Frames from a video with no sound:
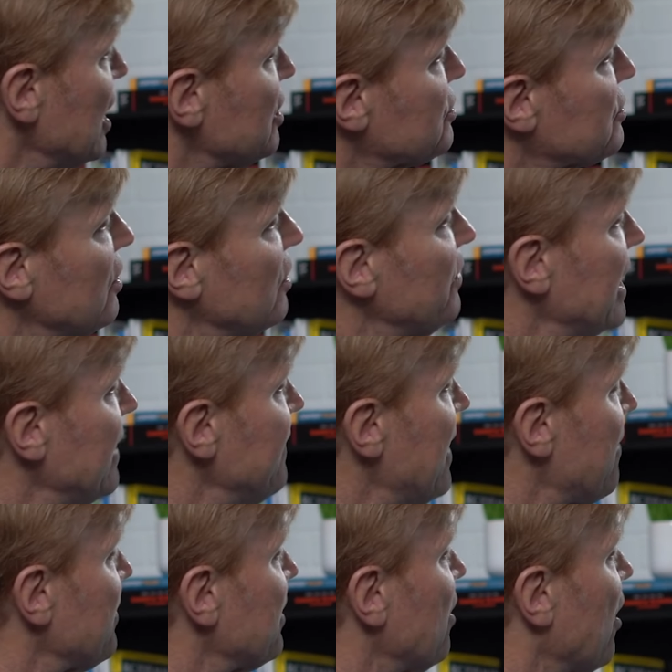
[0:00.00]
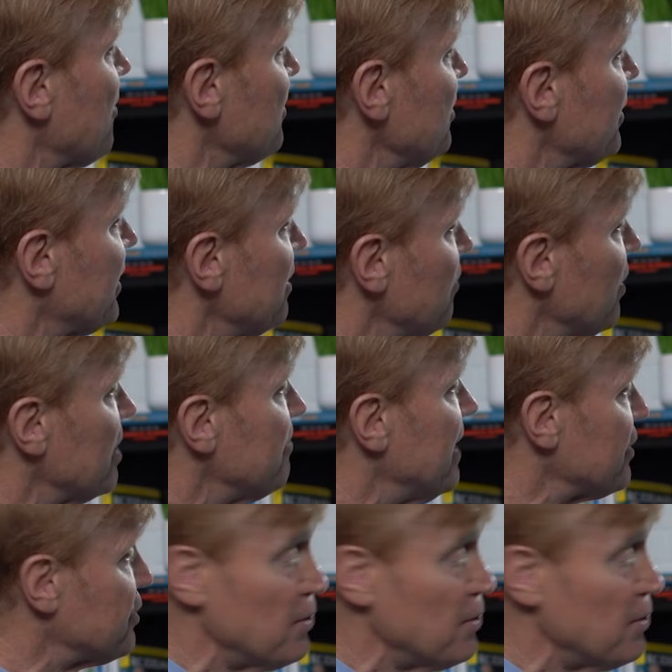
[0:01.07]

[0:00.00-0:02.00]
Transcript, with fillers: So in that regard, we're looking at what, about